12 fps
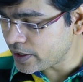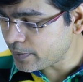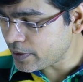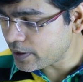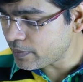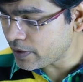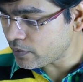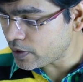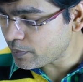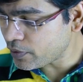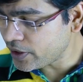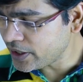multiplied by
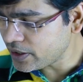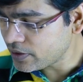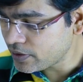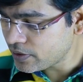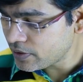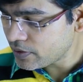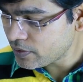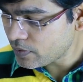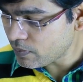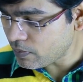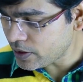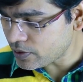
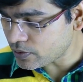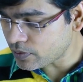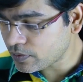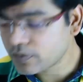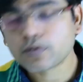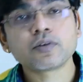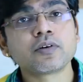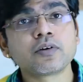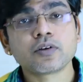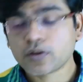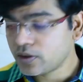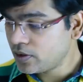1.12.
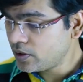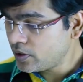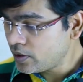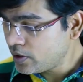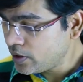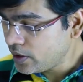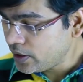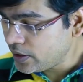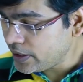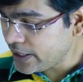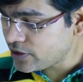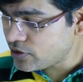
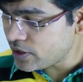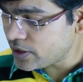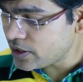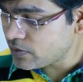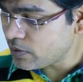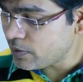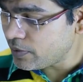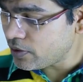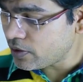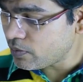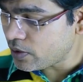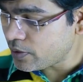Next year, this will
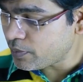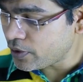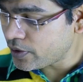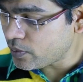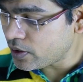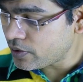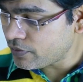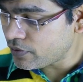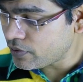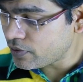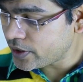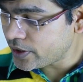be on
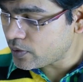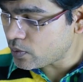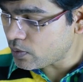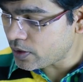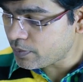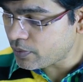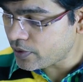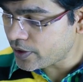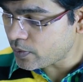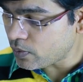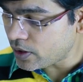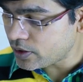1.14 into
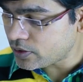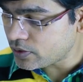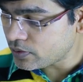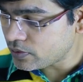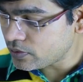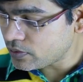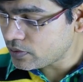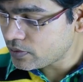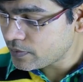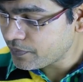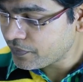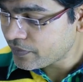1.12,
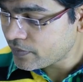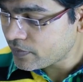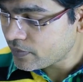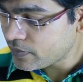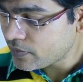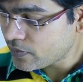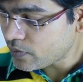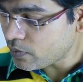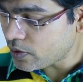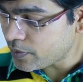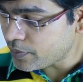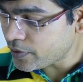
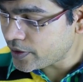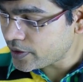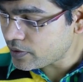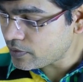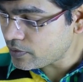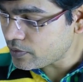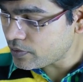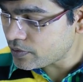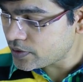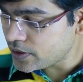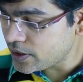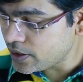
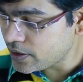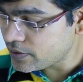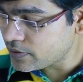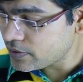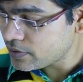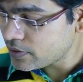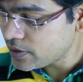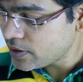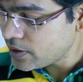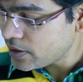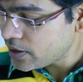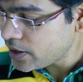1.06,
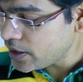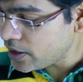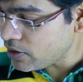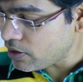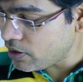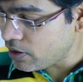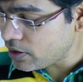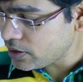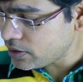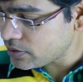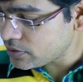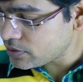and
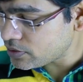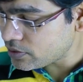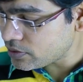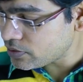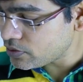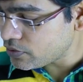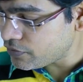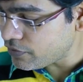on. So you